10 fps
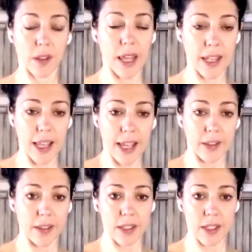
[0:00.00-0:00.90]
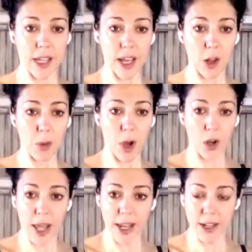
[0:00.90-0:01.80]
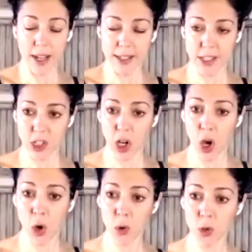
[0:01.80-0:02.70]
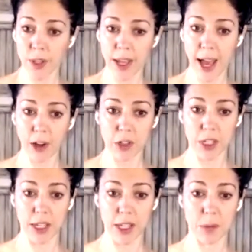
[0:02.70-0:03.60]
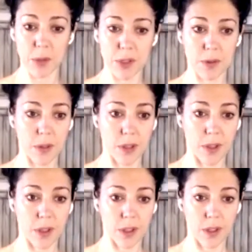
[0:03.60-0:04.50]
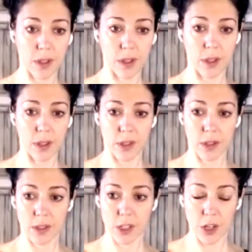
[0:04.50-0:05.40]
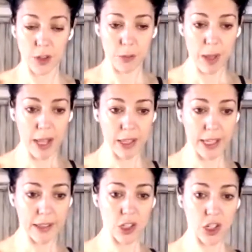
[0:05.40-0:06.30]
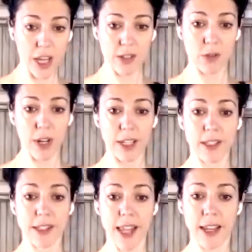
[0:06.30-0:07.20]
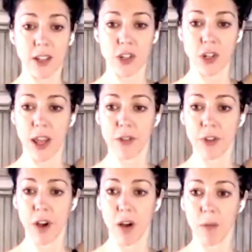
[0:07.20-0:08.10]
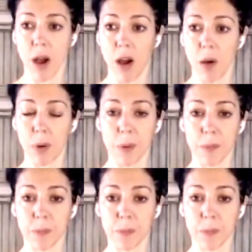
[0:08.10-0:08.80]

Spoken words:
Then lengthen the tailbone and tone the outer hips. Turn the belly and the chest, extend your left arm up.